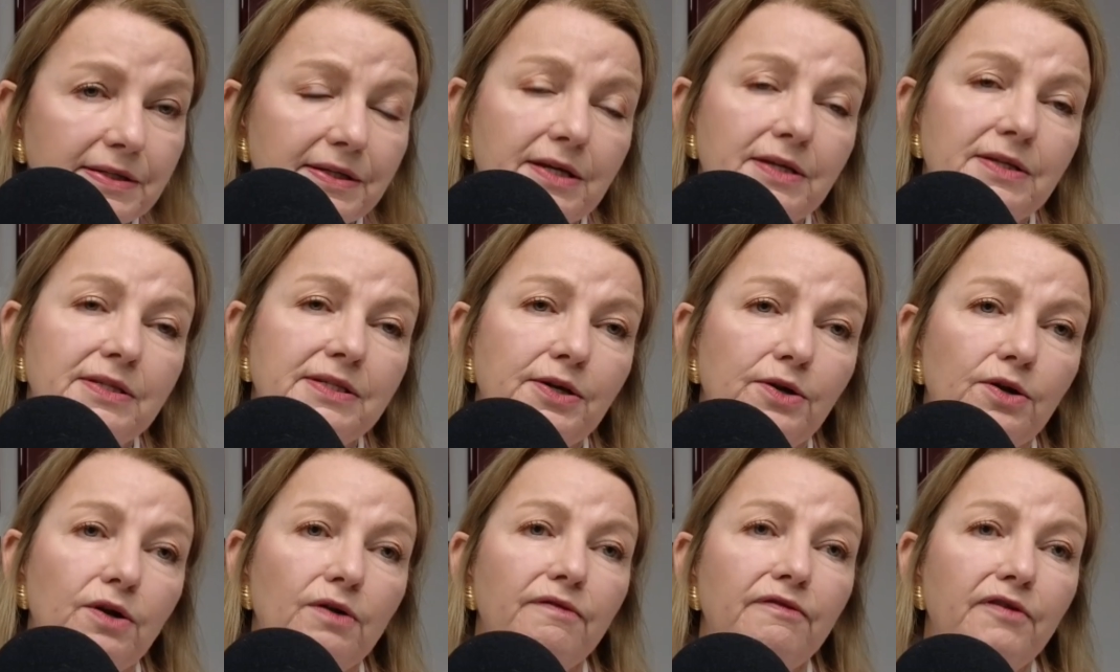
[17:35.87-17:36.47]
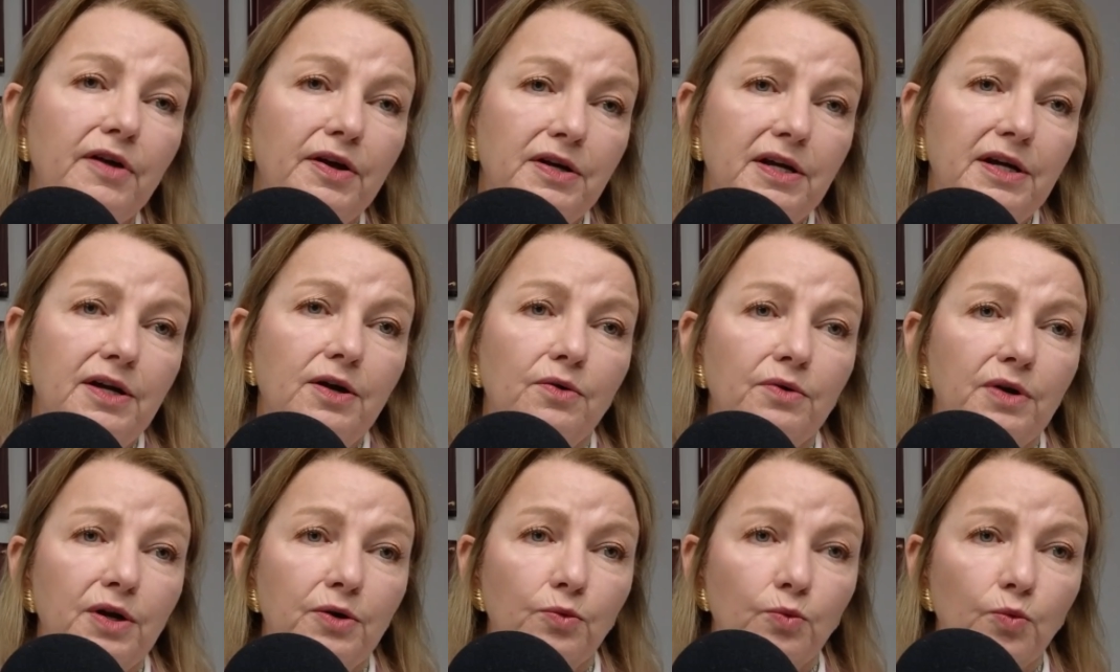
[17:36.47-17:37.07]
consider funding
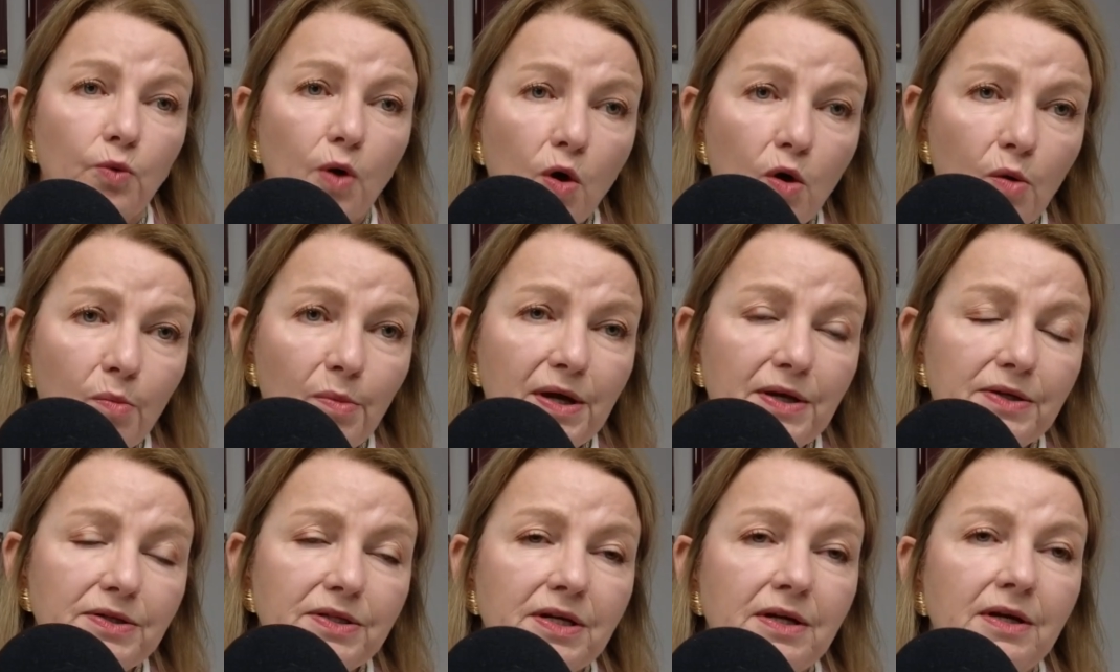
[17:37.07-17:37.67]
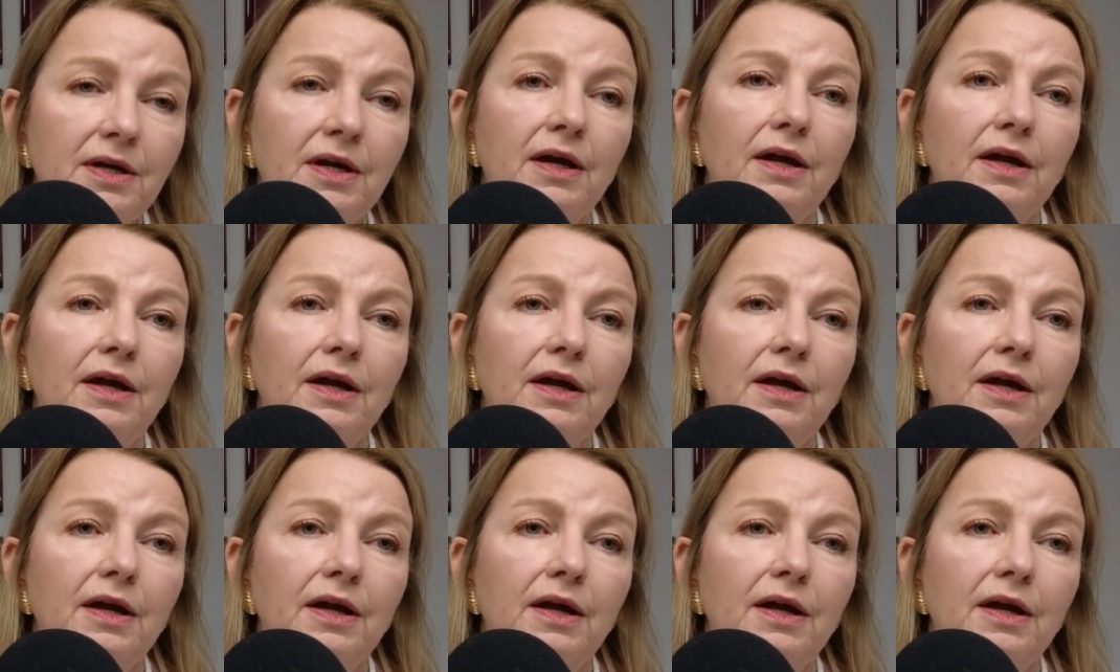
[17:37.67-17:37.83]
on enrollment,